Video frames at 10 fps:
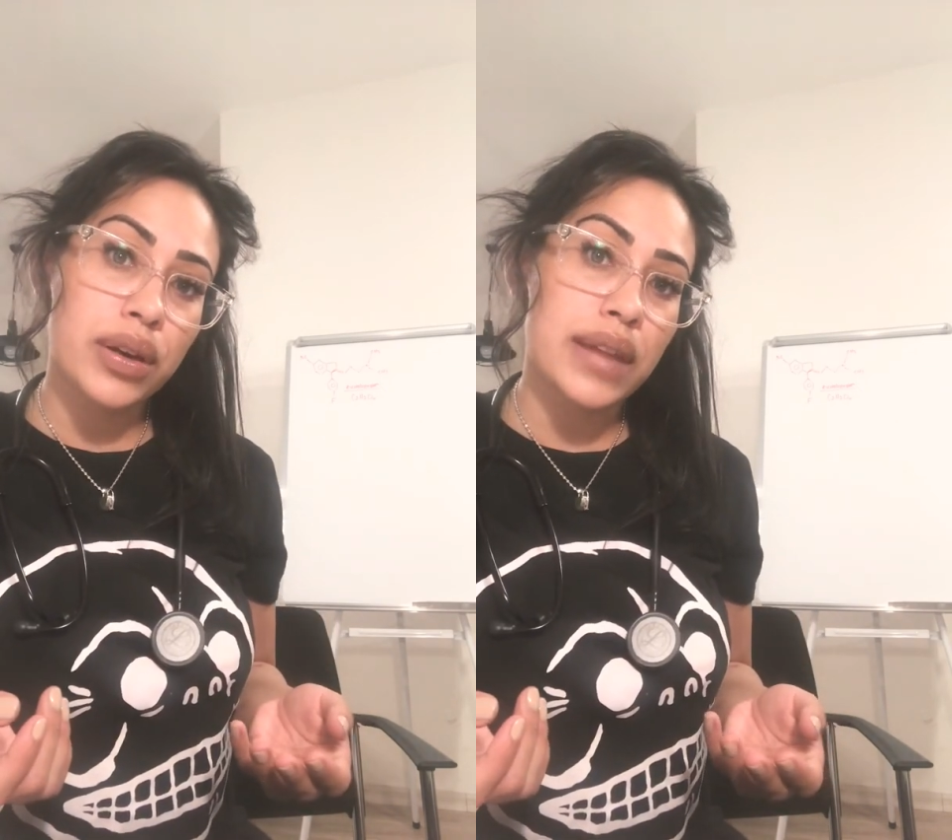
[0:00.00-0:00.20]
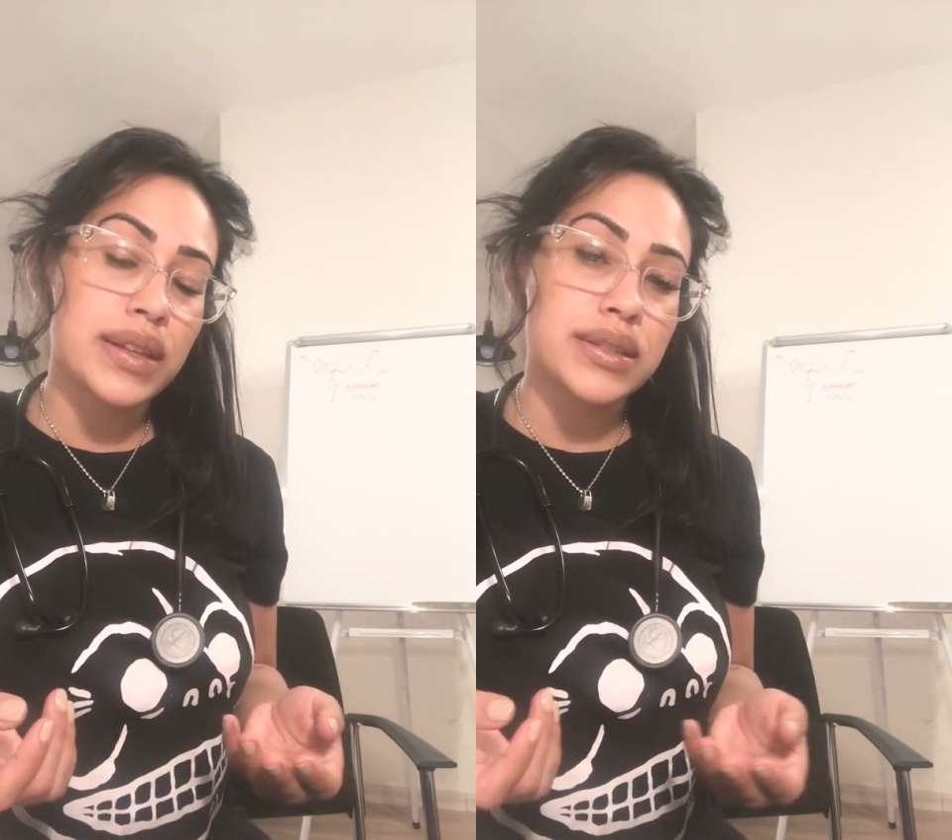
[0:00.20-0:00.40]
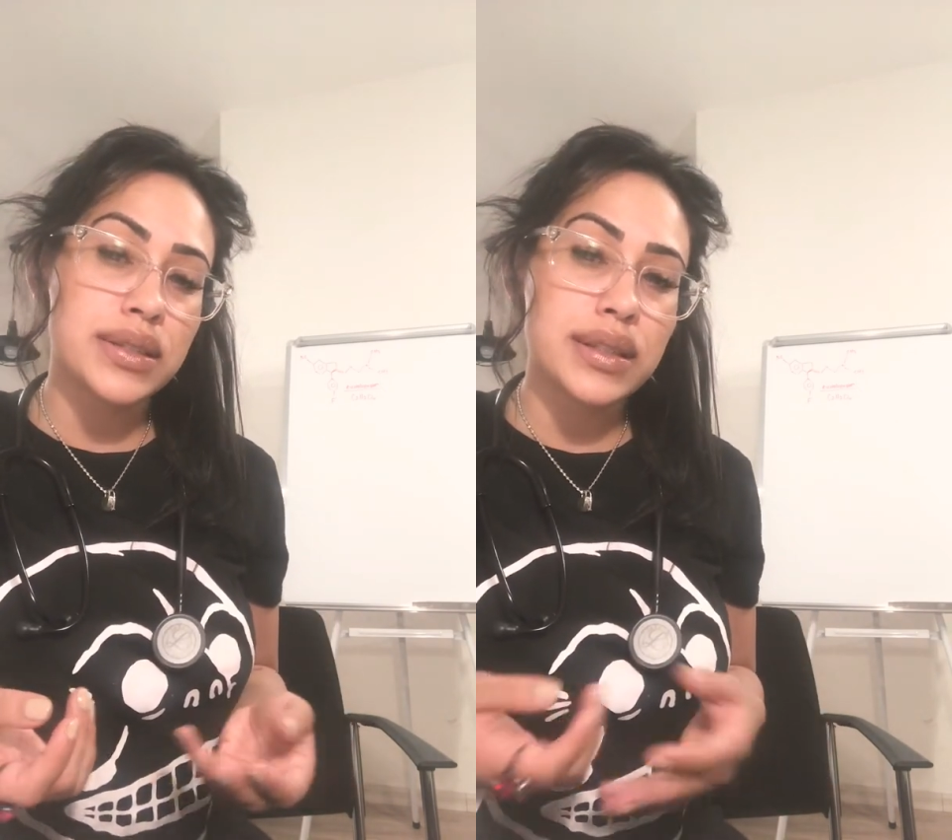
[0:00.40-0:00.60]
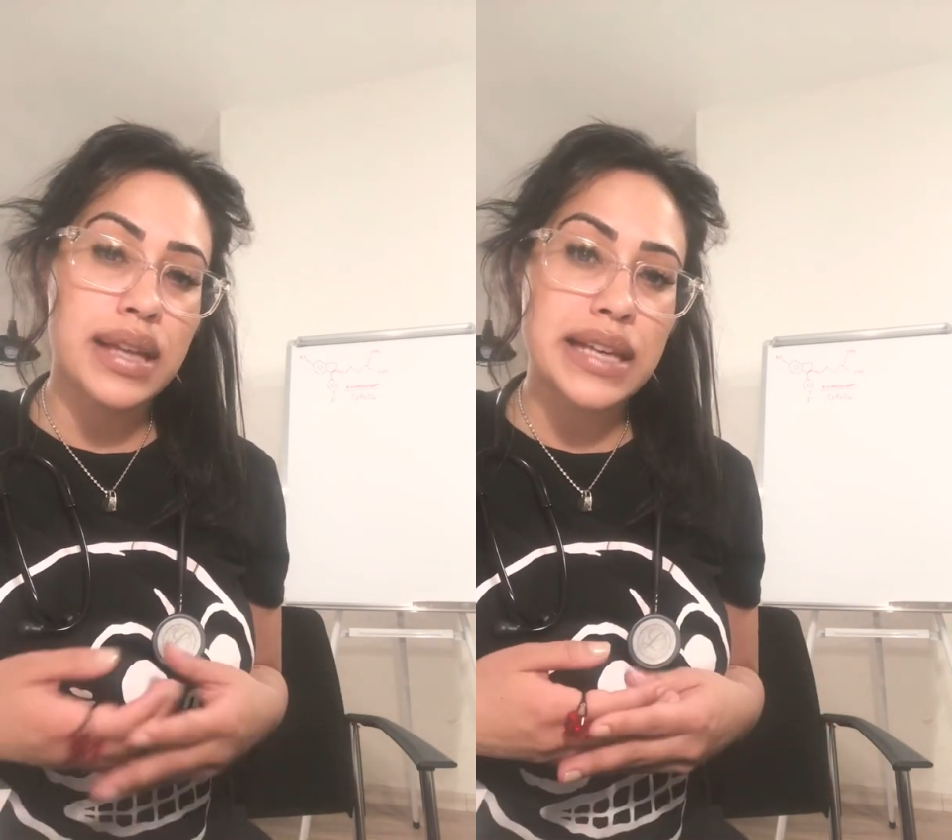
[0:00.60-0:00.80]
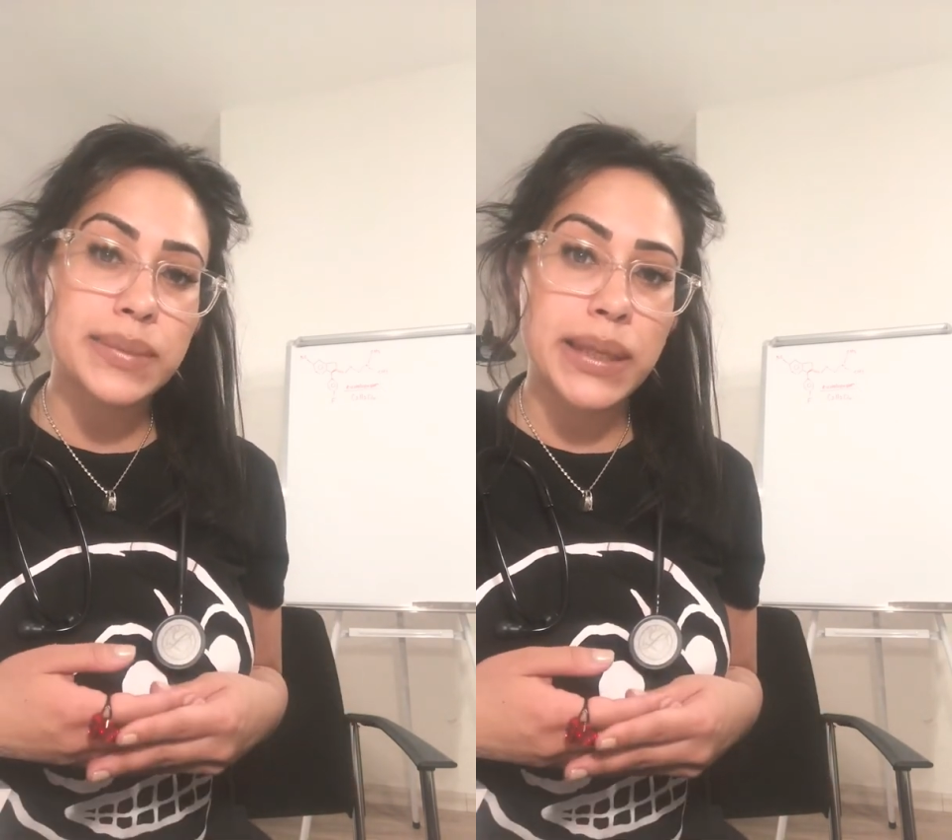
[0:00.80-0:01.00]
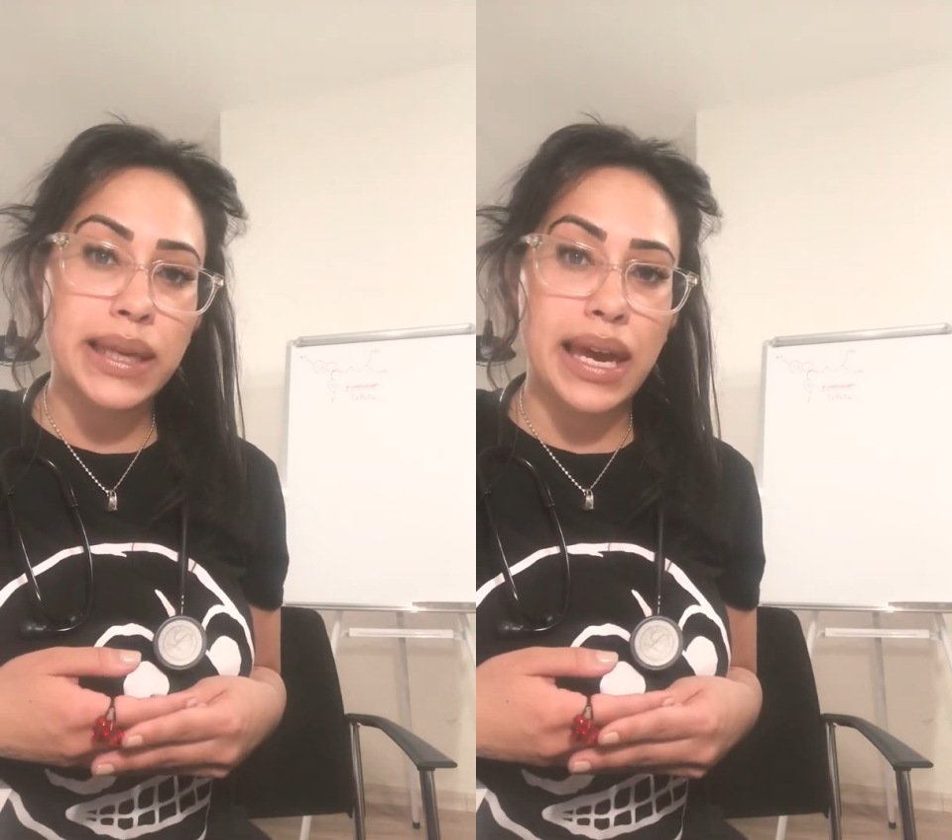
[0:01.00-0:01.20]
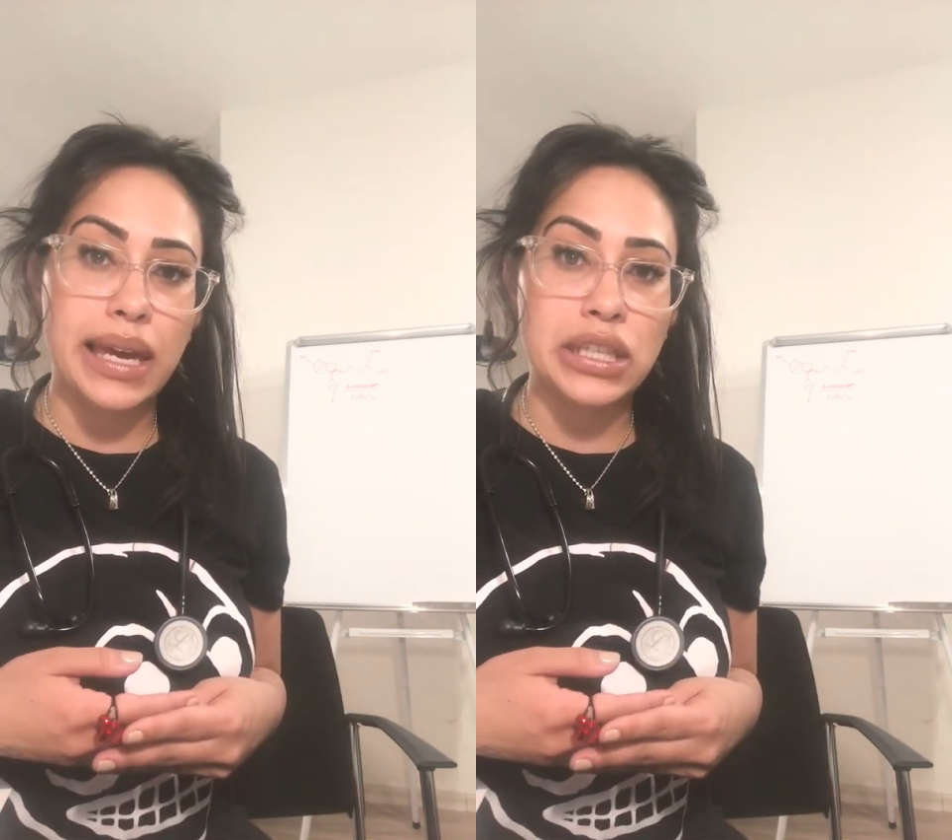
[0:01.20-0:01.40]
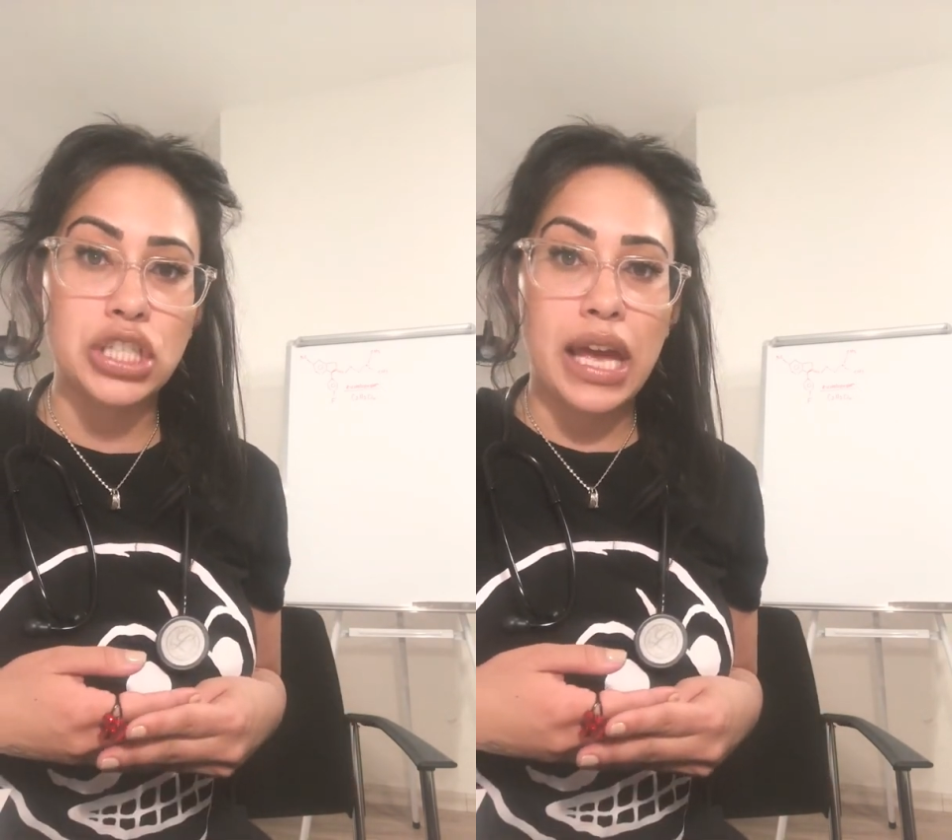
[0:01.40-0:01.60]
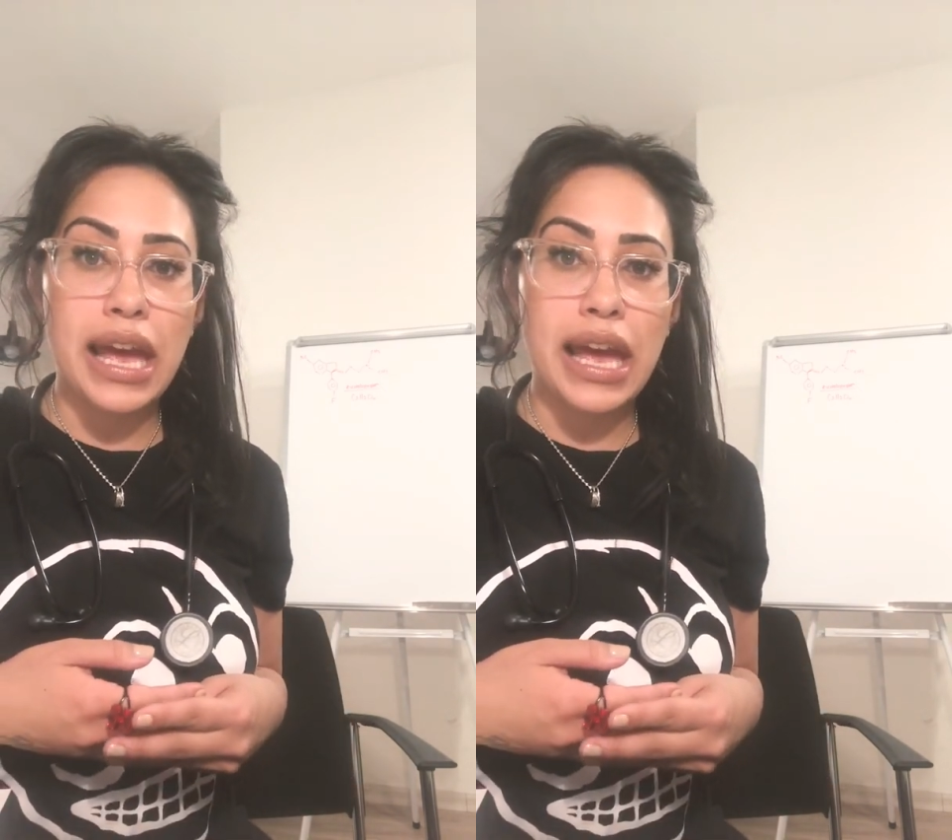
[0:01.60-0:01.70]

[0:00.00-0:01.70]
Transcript: And this just allows me to gauge